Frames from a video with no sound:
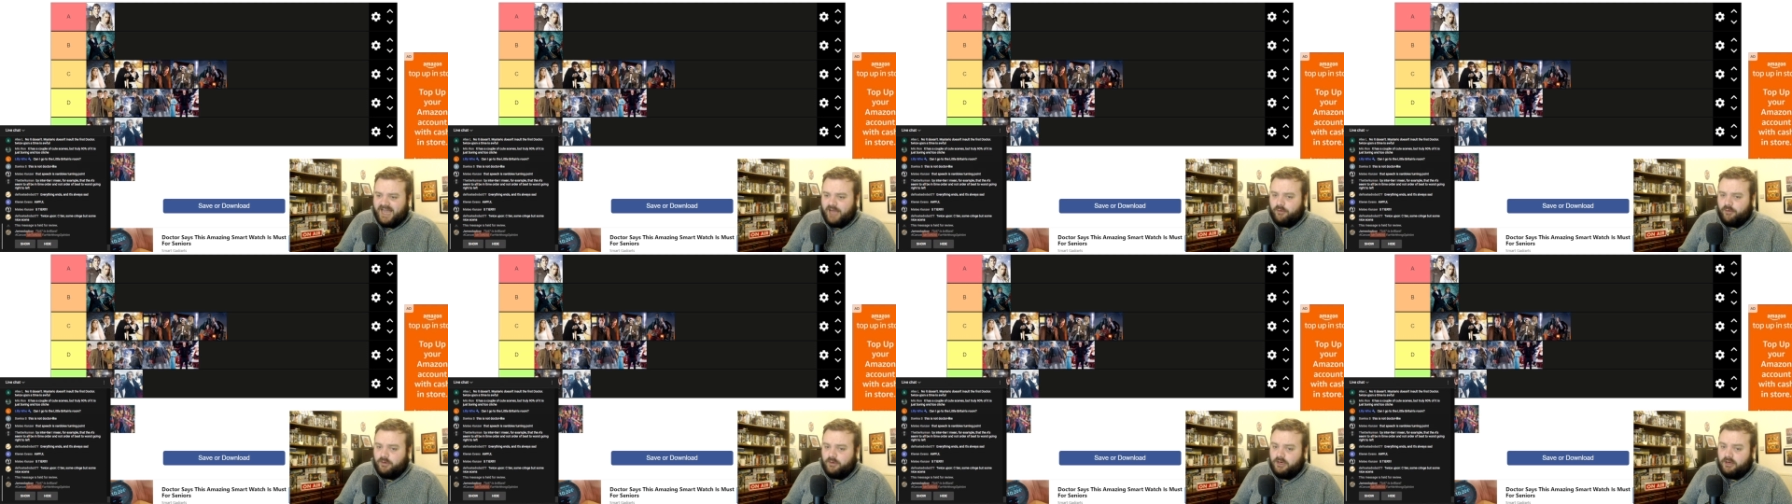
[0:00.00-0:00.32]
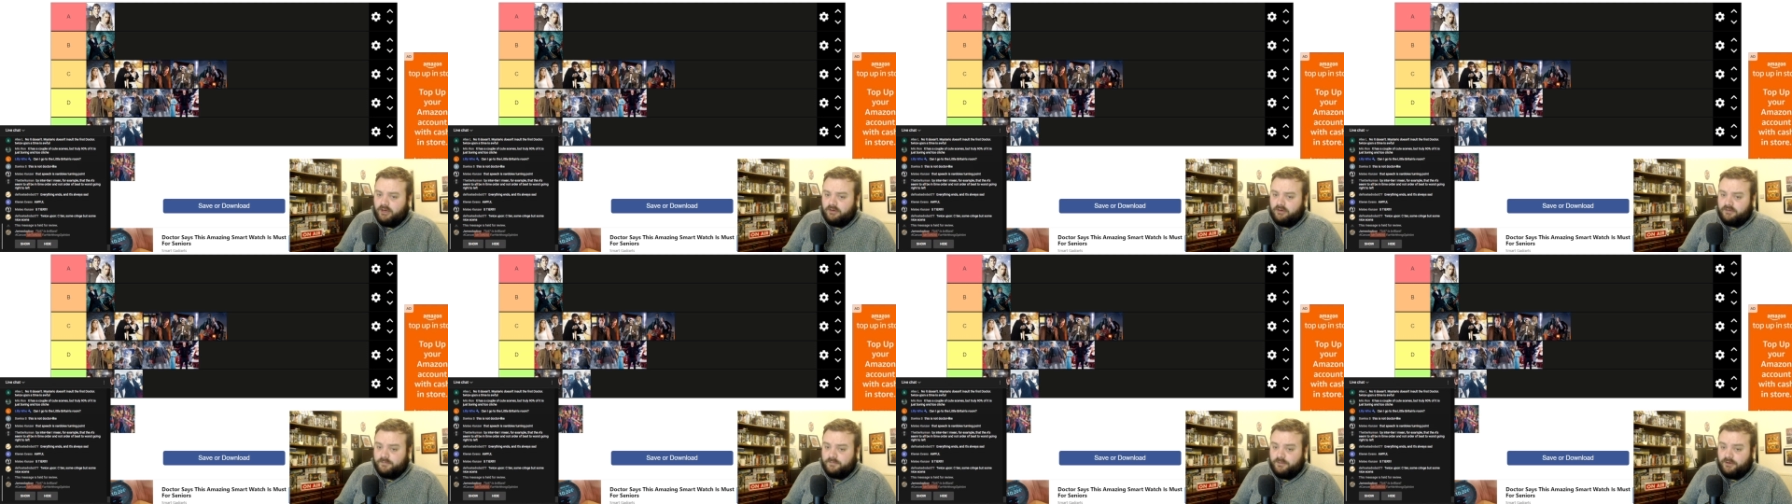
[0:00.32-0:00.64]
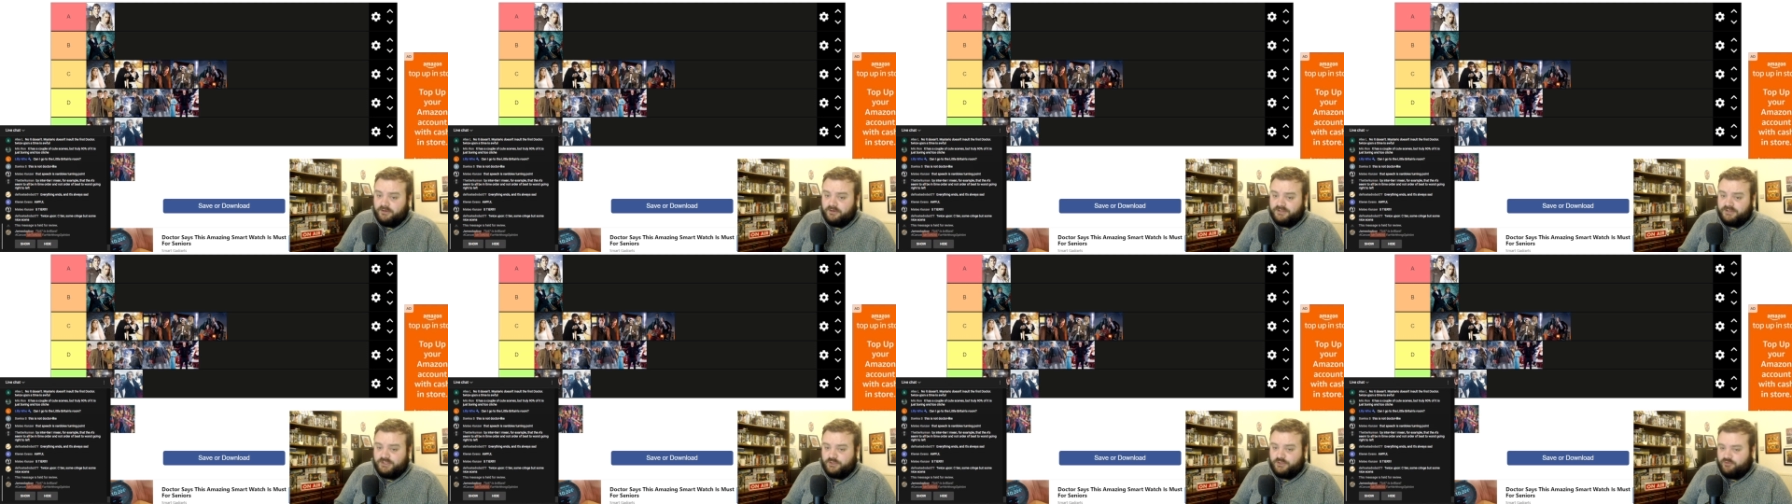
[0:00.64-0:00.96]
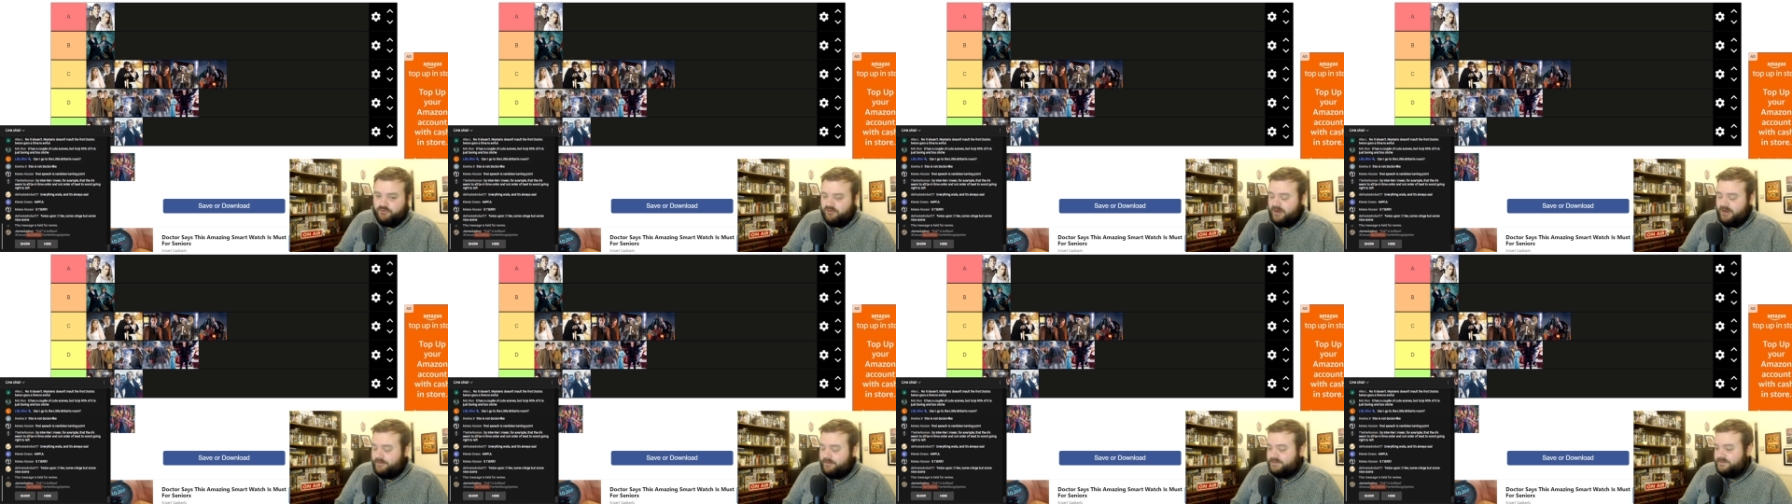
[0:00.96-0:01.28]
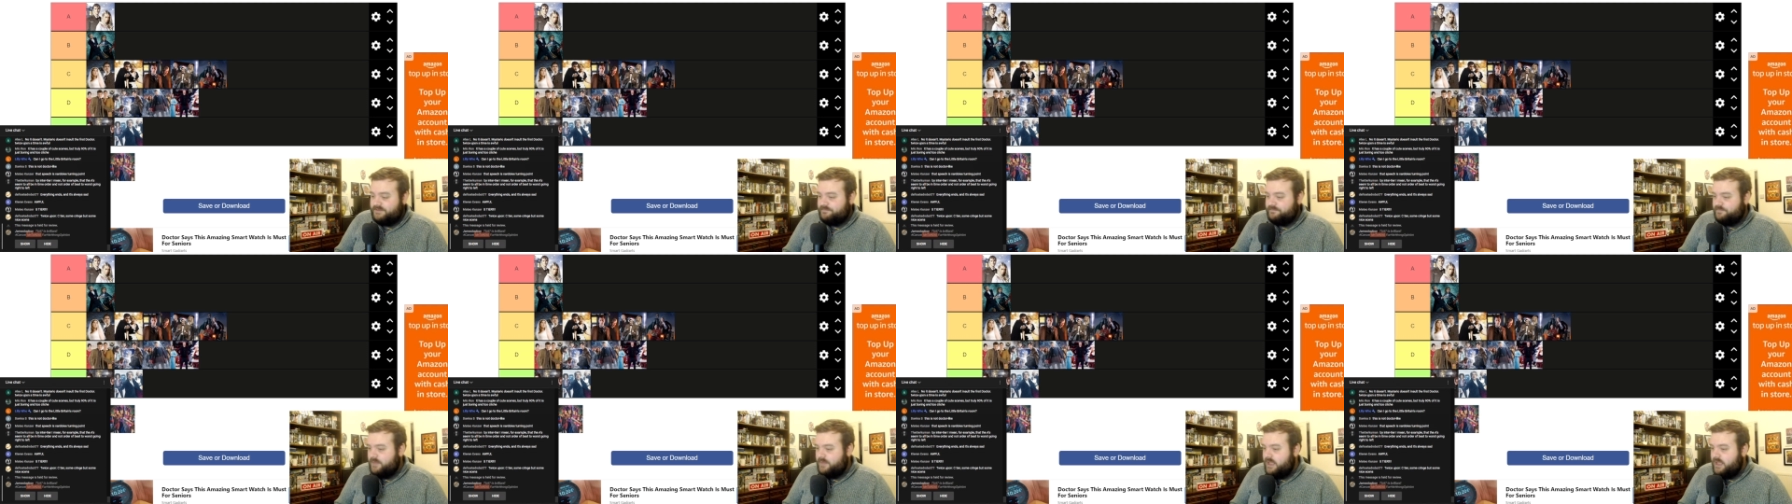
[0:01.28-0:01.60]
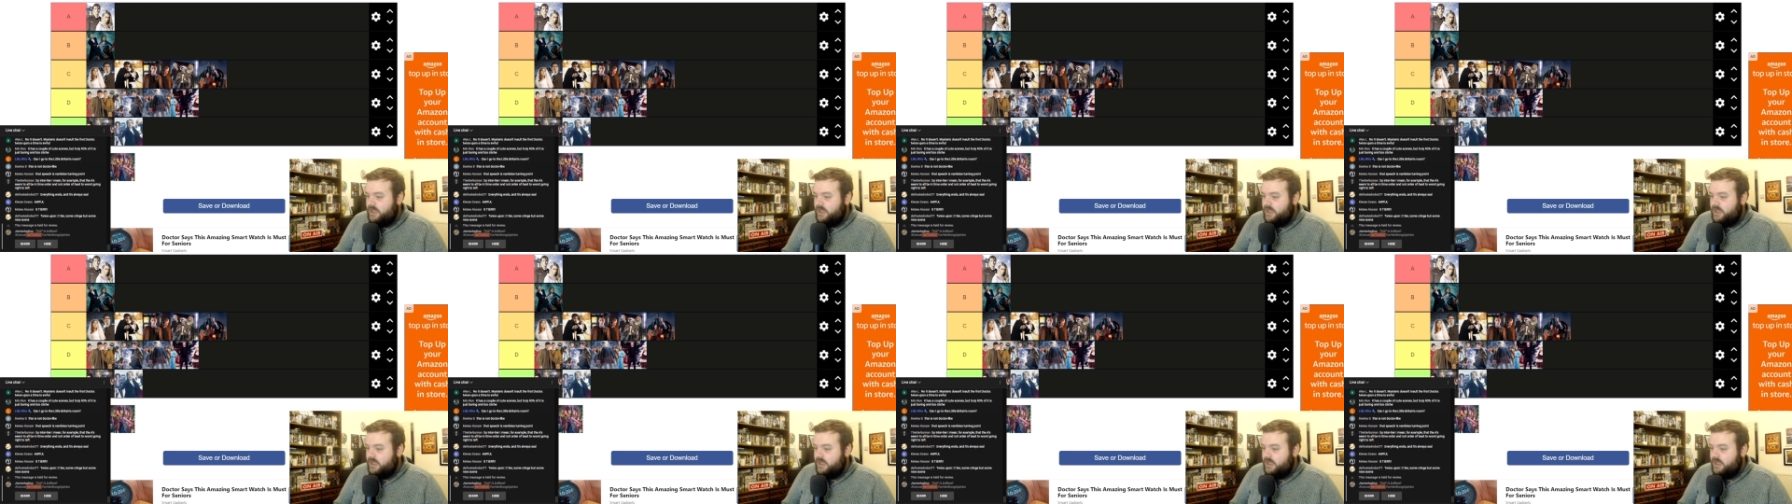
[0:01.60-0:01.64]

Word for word: an hour long plus script